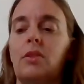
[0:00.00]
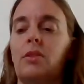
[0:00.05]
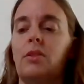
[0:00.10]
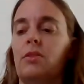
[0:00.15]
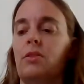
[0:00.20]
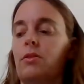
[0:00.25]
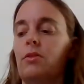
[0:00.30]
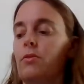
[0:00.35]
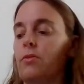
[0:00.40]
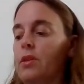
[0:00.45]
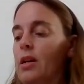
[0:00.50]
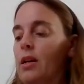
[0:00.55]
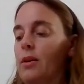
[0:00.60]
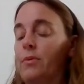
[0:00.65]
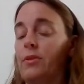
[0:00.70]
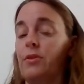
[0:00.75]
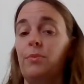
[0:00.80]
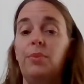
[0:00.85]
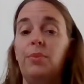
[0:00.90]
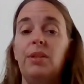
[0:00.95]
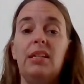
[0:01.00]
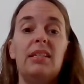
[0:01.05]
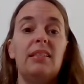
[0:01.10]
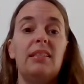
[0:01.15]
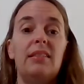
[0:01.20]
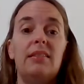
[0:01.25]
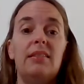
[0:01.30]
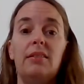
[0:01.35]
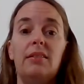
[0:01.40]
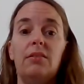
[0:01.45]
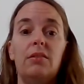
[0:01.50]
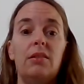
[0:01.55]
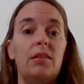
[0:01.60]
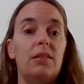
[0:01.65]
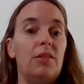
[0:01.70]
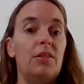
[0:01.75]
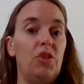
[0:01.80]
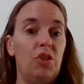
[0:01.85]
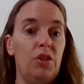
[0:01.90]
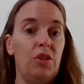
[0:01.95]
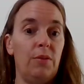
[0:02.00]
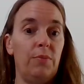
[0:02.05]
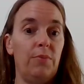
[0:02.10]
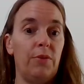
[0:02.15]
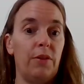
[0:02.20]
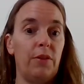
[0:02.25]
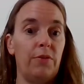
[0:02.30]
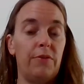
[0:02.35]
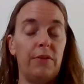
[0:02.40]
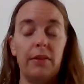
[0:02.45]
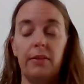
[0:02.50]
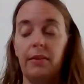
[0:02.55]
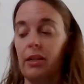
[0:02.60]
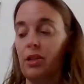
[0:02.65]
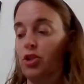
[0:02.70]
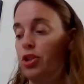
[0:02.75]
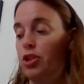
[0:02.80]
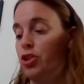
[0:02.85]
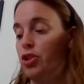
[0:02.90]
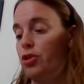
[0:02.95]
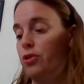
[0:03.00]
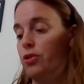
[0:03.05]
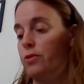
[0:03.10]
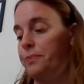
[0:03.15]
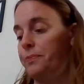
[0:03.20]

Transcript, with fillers: So Captain Pete is steering his ship to go find that treasure.